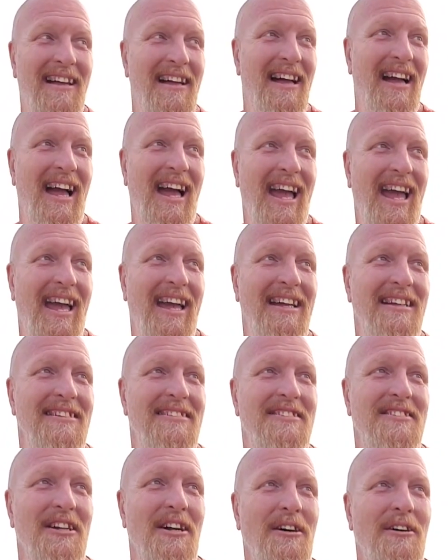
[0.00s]
And
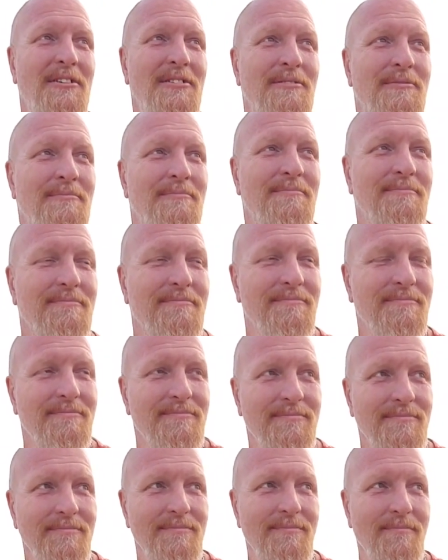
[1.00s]
so
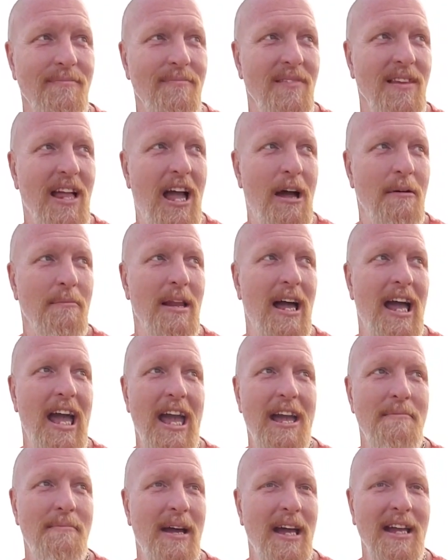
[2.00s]
I'm like,
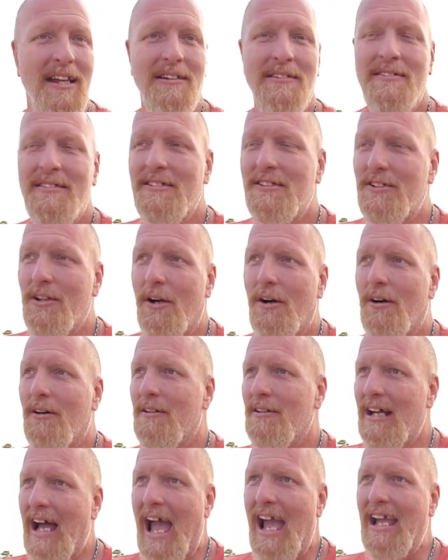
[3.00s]
hey, man.
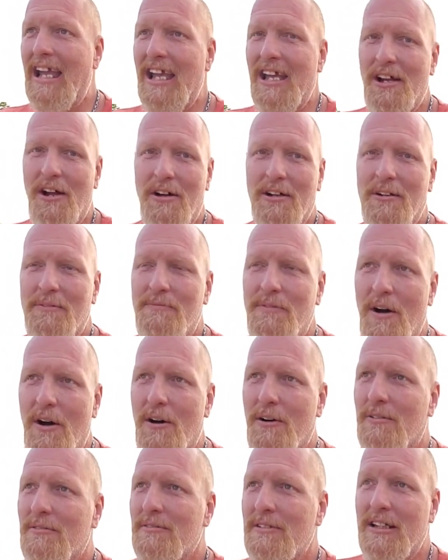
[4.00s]
So I get on the
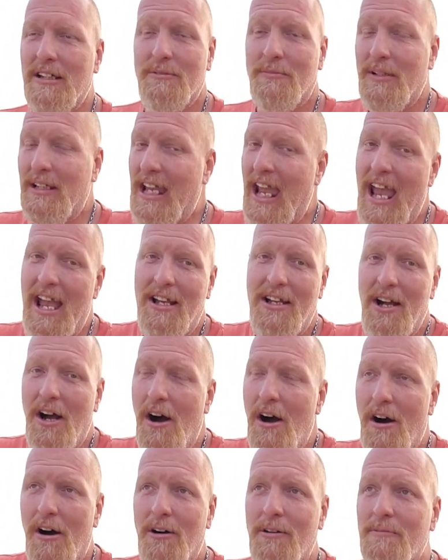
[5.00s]
phone because we can't
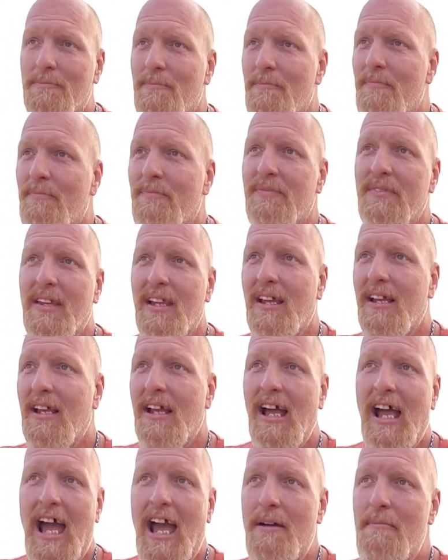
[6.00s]
call.
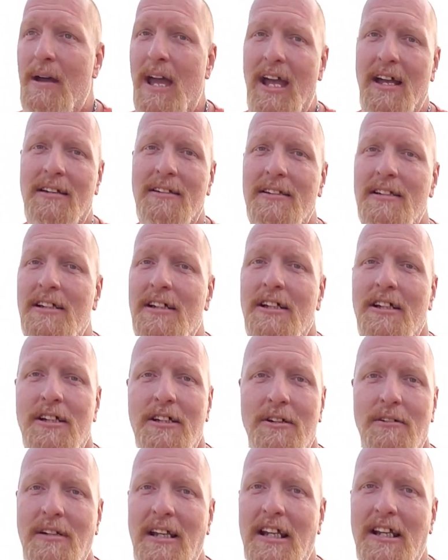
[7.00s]
Hey, man,
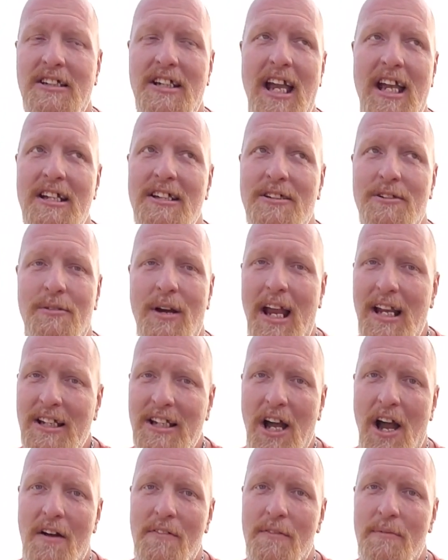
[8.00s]
you need to change the rate
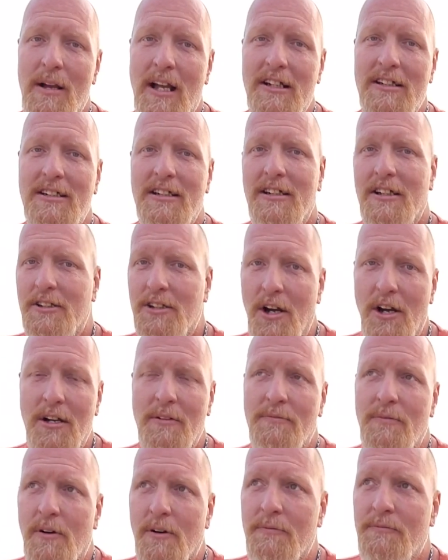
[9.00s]
confirmation to
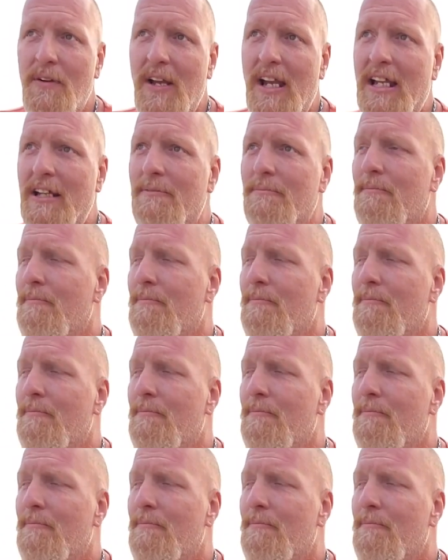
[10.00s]
34 feet.